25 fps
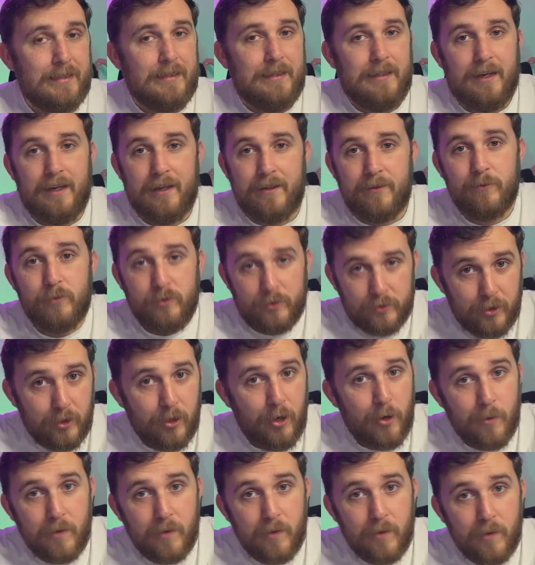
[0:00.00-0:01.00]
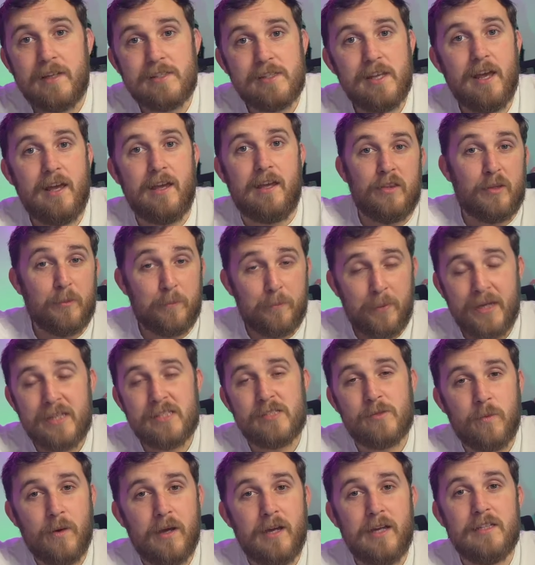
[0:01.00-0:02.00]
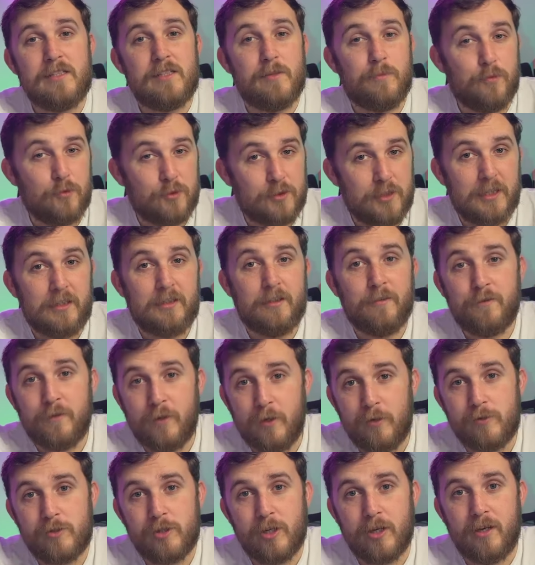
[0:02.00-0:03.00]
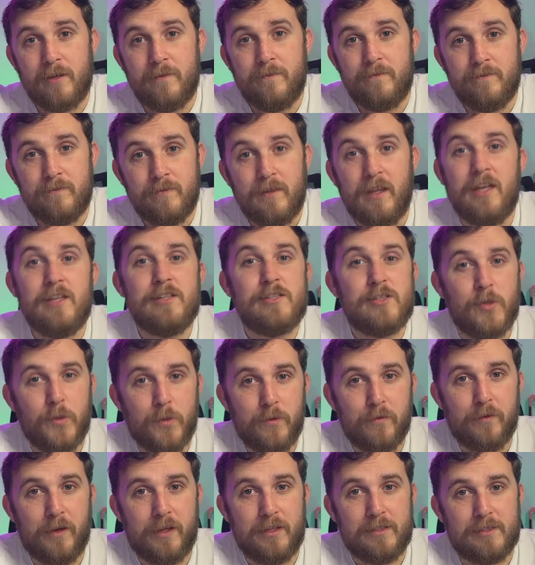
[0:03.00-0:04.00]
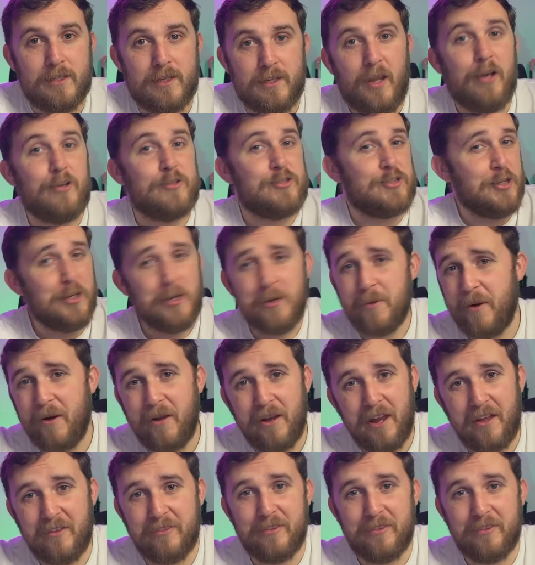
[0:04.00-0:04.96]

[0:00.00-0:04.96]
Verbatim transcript: And you know what they say: the best way to predict the future is to invent it. I'll see you all out